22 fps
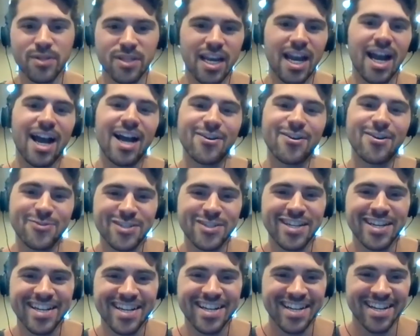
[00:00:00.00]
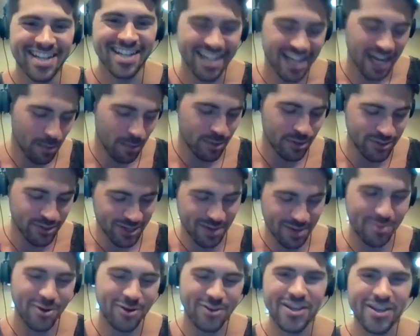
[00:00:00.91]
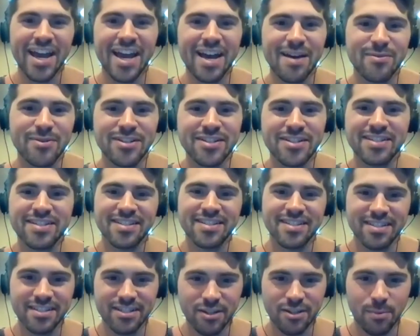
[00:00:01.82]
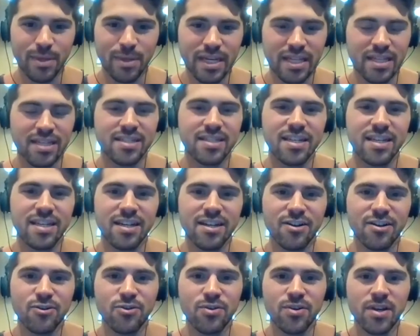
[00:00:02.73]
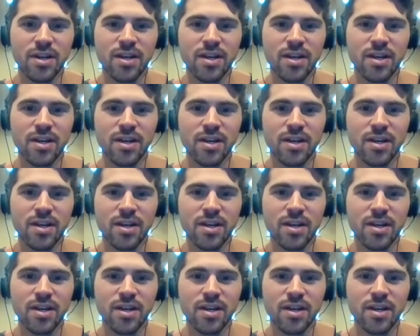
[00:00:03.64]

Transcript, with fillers: the guy who's like, I built up all the habits to be the CEO,